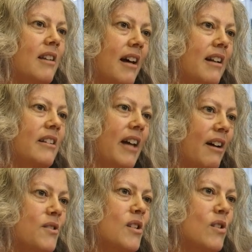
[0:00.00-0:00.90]
that
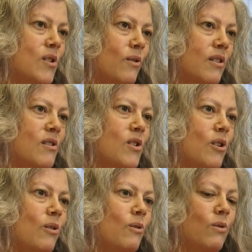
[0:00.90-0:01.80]
allows the students
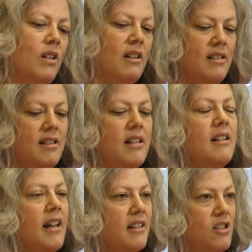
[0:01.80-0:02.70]
to
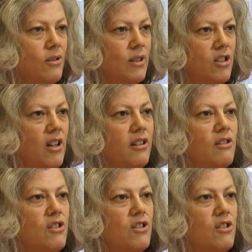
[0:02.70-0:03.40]
sit next to each other,